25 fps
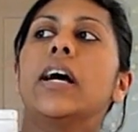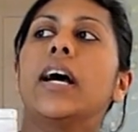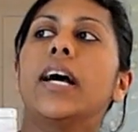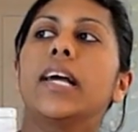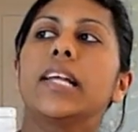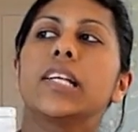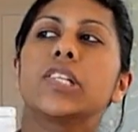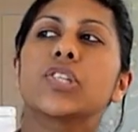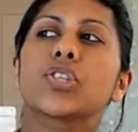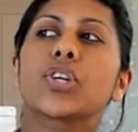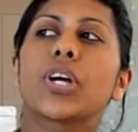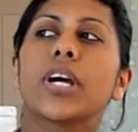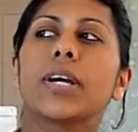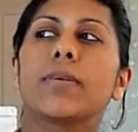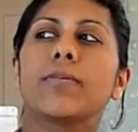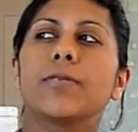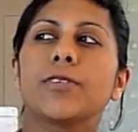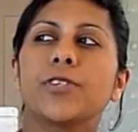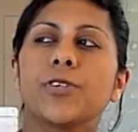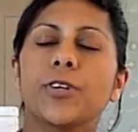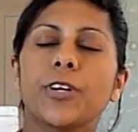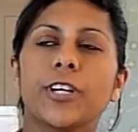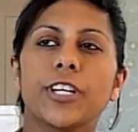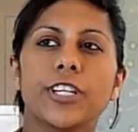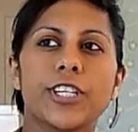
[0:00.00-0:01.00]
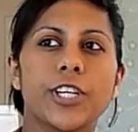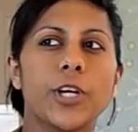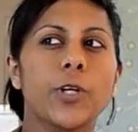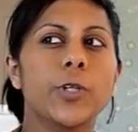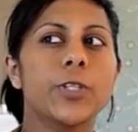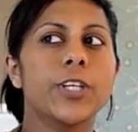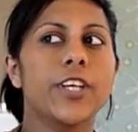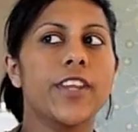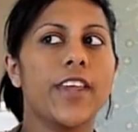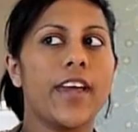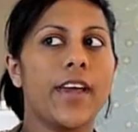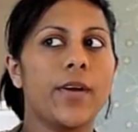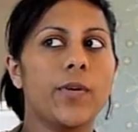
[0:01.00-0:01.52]
I described it to her. I told
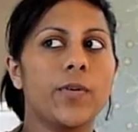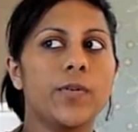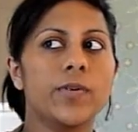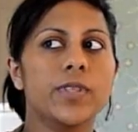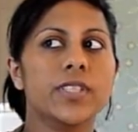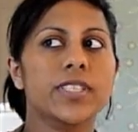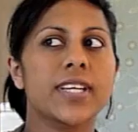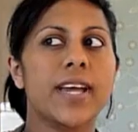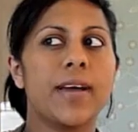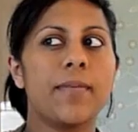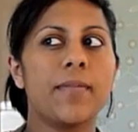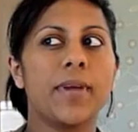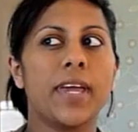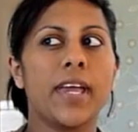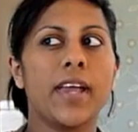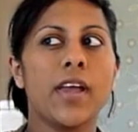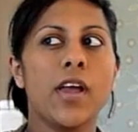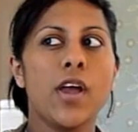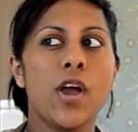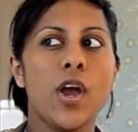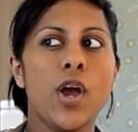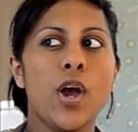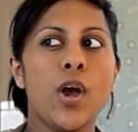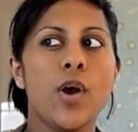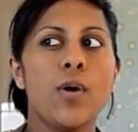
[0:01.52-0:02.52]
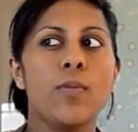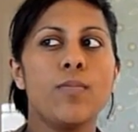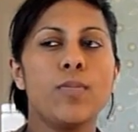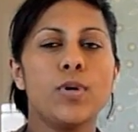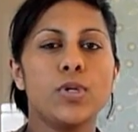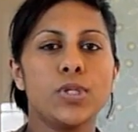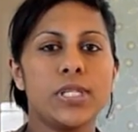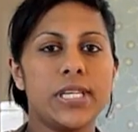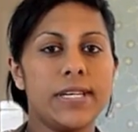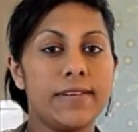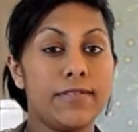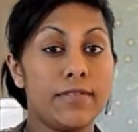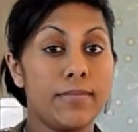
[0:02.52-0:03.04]
her that it was coming
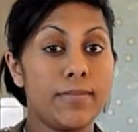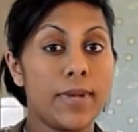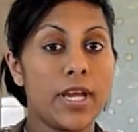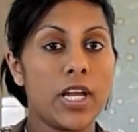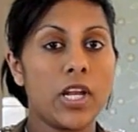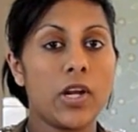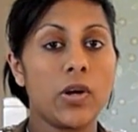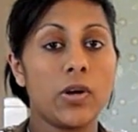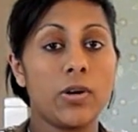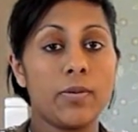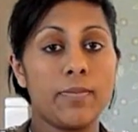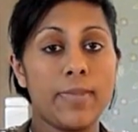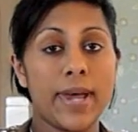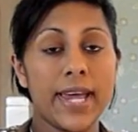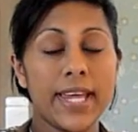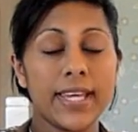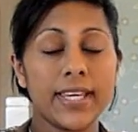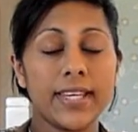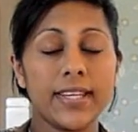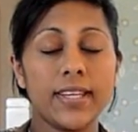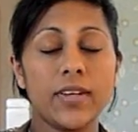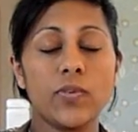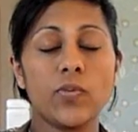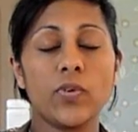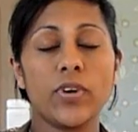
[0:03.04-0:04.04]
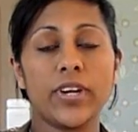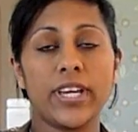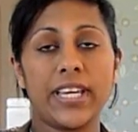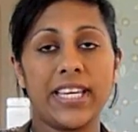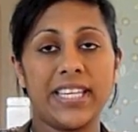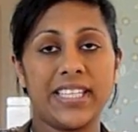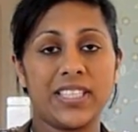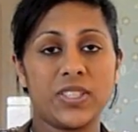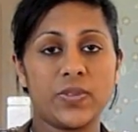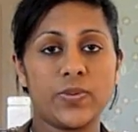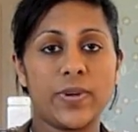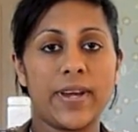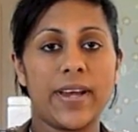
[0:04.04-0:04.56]
mostly from my lower back and then
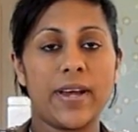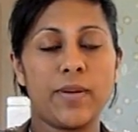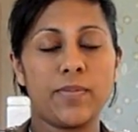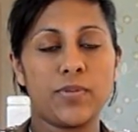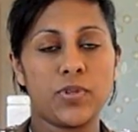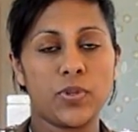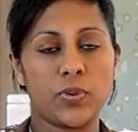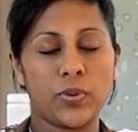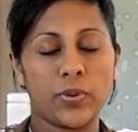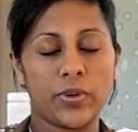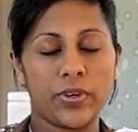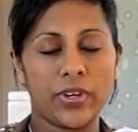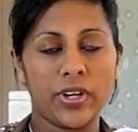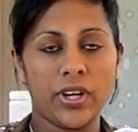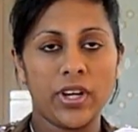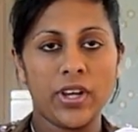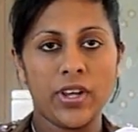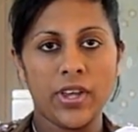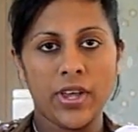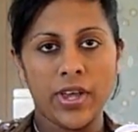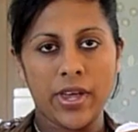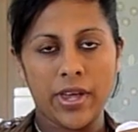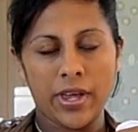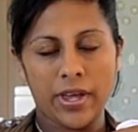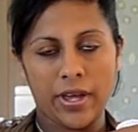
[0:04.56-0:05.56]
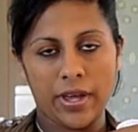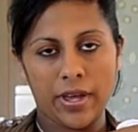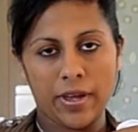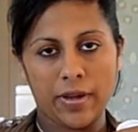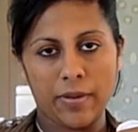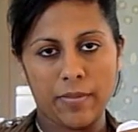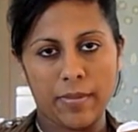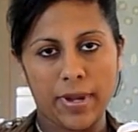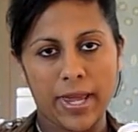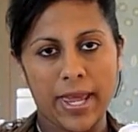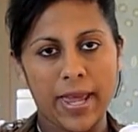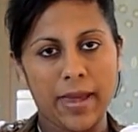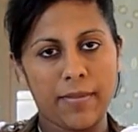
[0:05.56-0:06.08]
working its way up toward
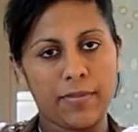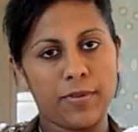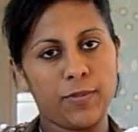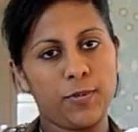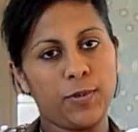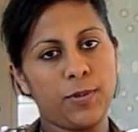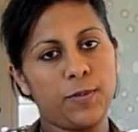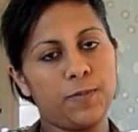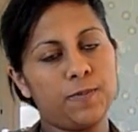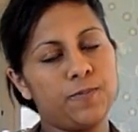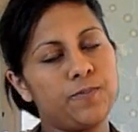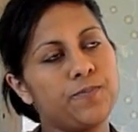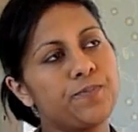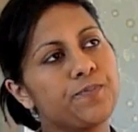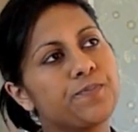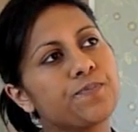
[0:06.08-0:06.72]
my abdomen.